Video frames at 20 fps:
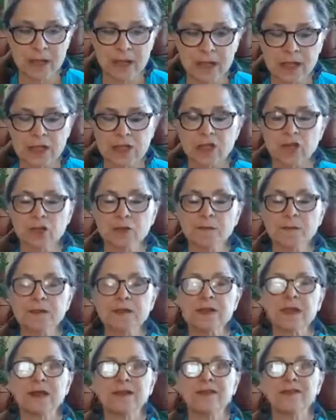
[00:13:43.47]
In terms
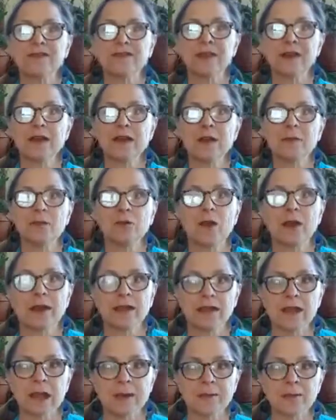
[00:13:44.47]
of
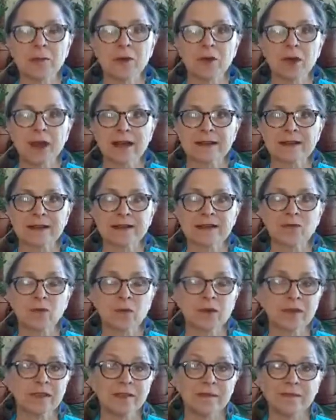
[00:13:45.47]
pranayama practice,
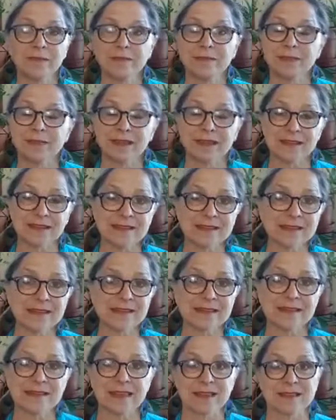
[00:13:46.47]
one of the
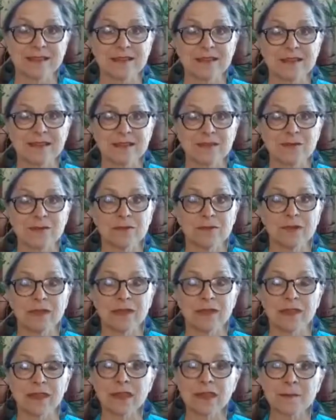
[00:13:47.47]
easiest things to
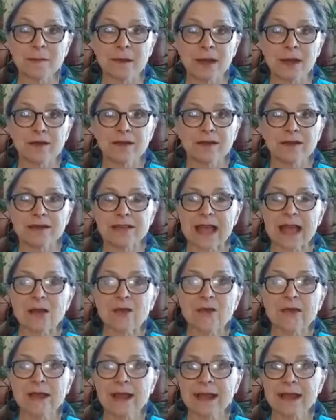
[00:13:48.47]
think about is how
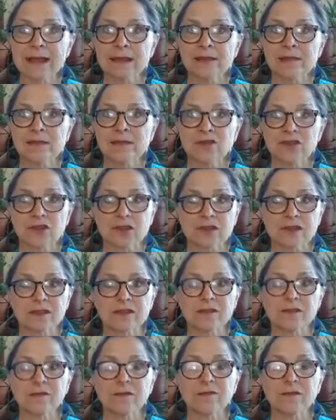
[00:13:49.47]
can I
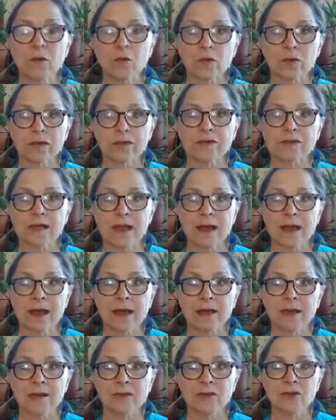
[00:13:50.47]
just focus
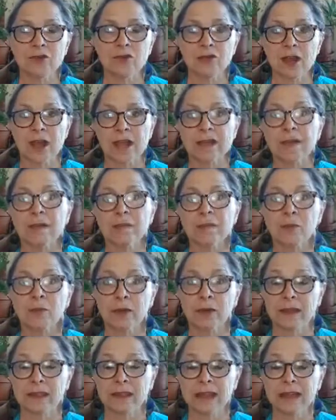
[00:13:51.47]
on ujjayi
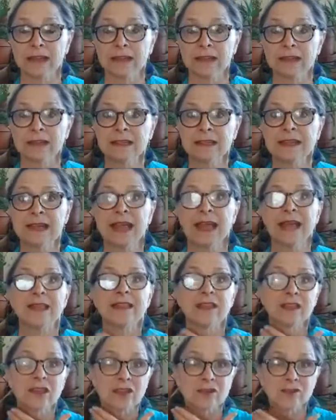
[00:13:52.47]
breathing
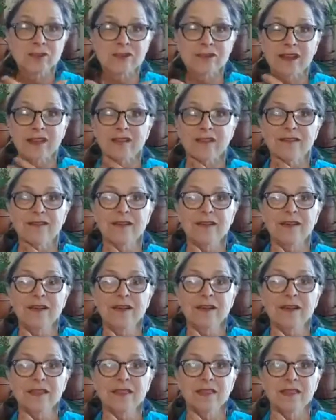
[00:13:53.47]
and the use of
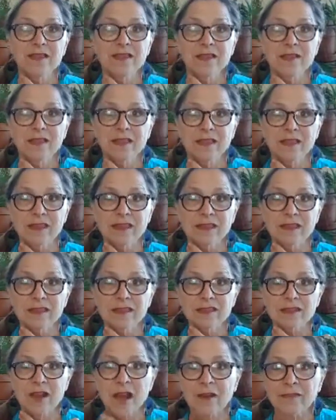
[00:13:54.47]
the
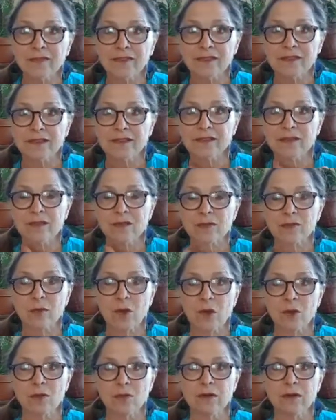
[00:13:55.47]
softness in the
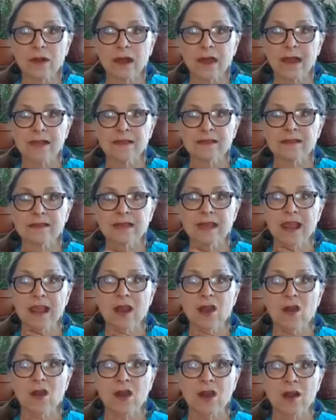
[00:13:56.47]
throat as the
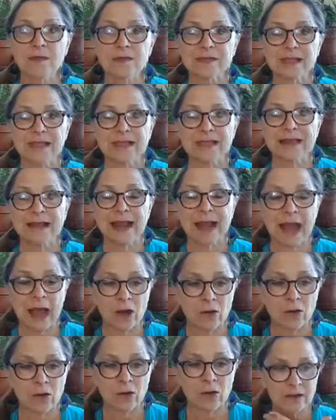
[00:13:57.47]
air comes in and
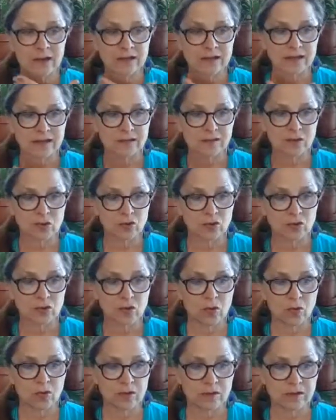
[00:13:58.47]
out against the vocal
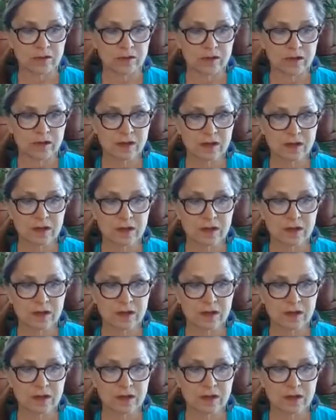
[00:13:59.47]
cords.